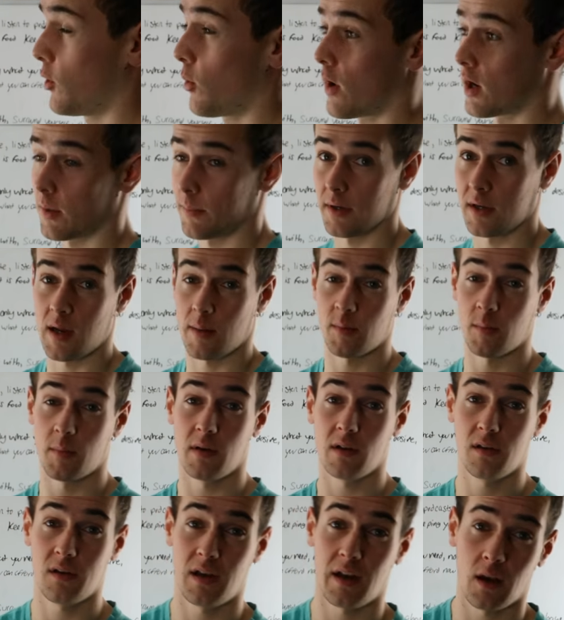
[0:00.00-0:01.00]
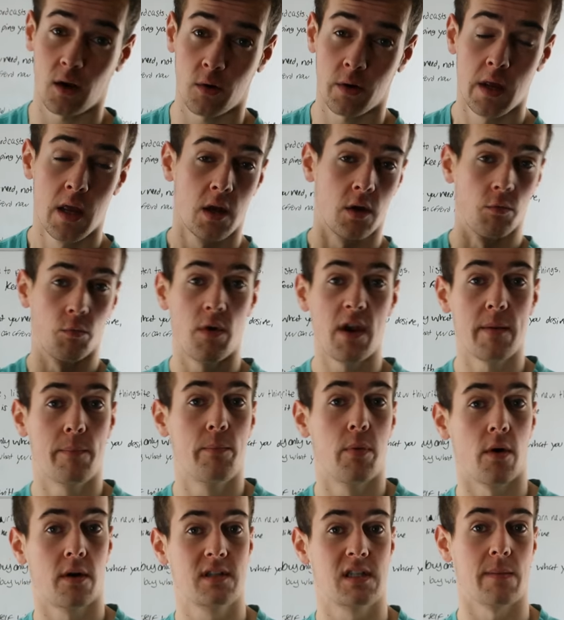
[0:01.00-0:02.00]
if you want to become a millionaire,
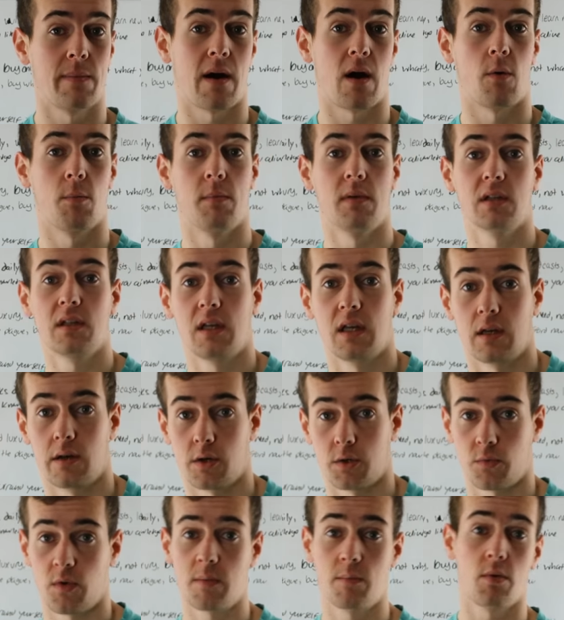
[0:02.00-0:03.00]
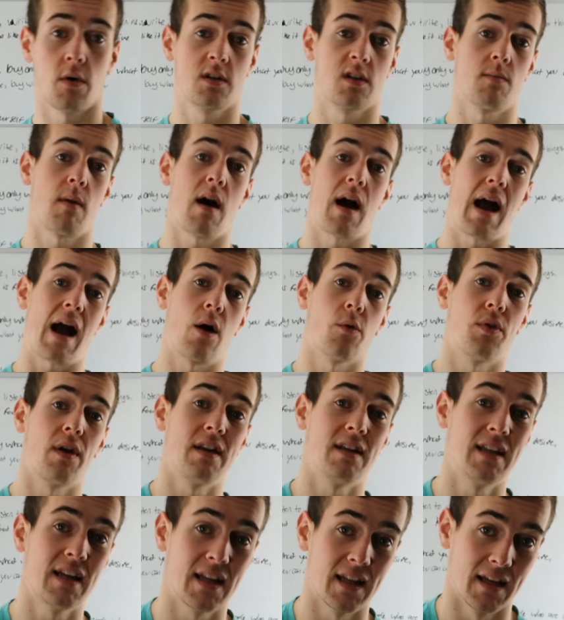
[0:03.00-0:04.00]
read books about millionaires, read books about how
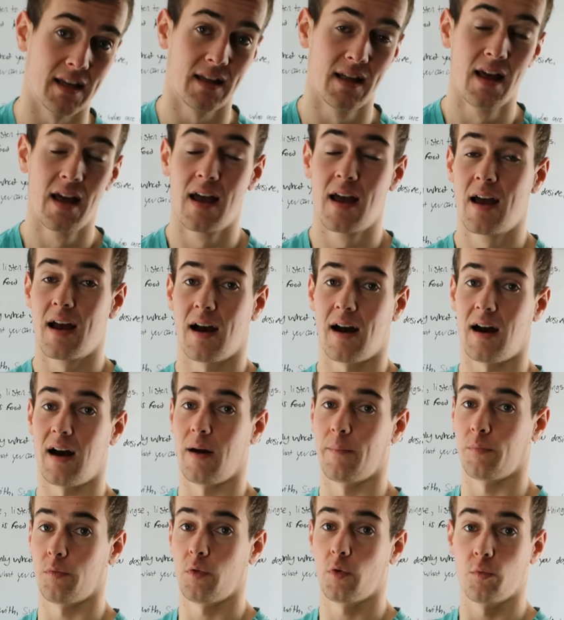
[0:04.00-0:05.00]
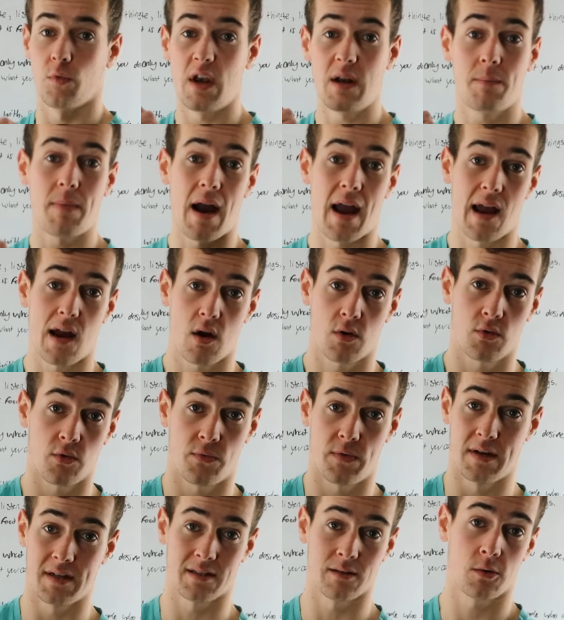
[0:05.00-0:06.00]
they did it, um, read
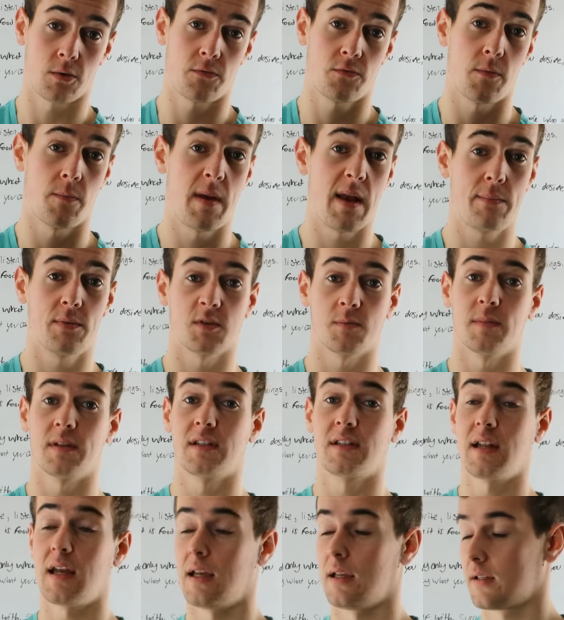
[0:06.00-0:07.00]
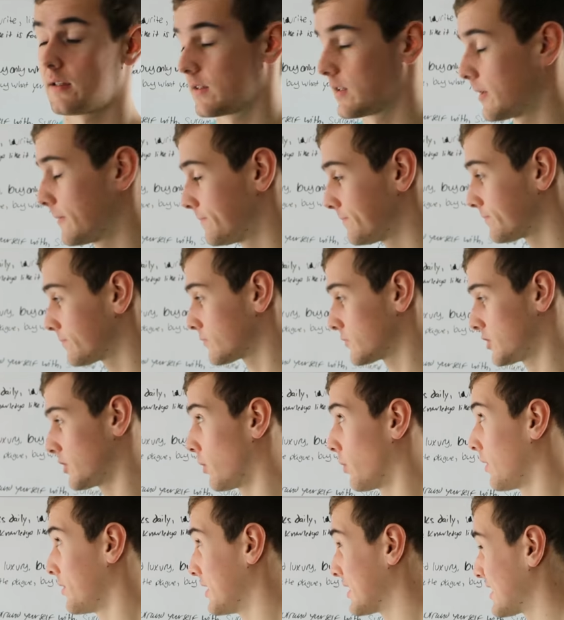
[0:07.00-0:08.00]
biographies, learn from people's mistakes.
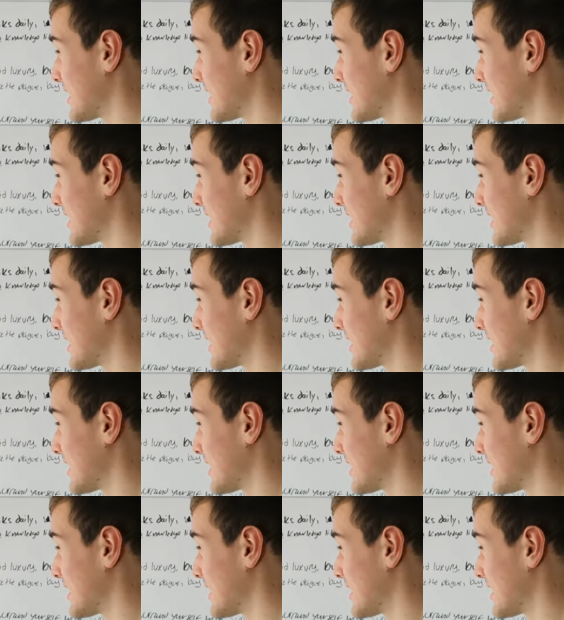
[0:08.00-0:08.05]
So